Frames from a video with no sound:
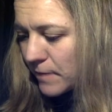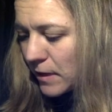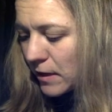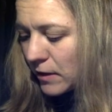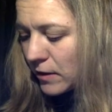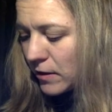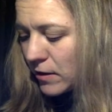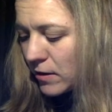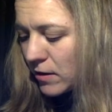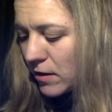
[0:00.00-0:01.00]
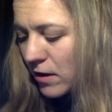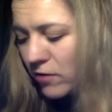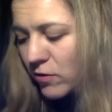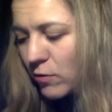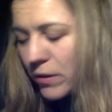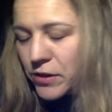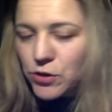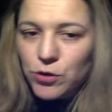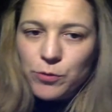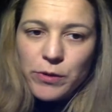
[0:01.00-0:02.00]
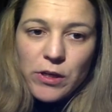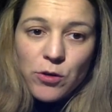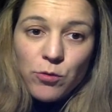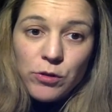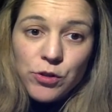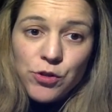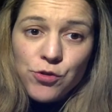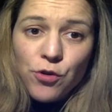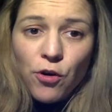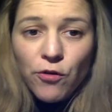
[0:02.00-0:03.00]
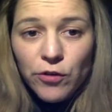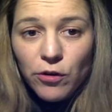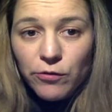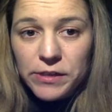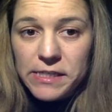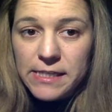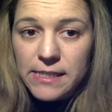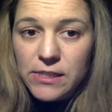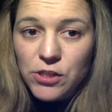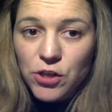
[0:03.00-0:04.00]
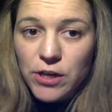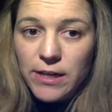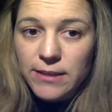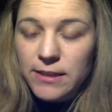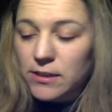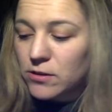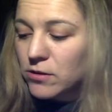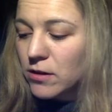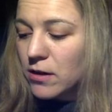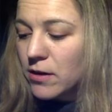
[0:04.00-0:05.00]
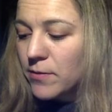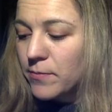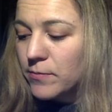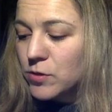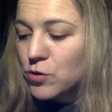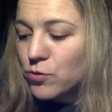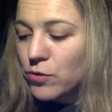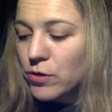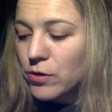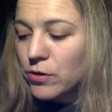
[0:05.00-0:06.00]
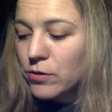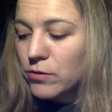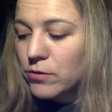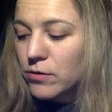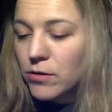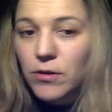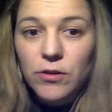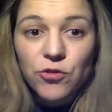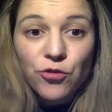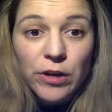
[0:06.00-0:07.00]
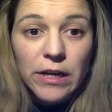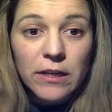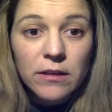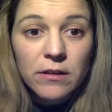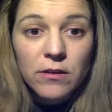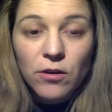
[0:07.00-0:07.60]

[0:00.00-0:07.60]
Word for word: And AV1 is going to be equal to overall resistance connected um, to the drain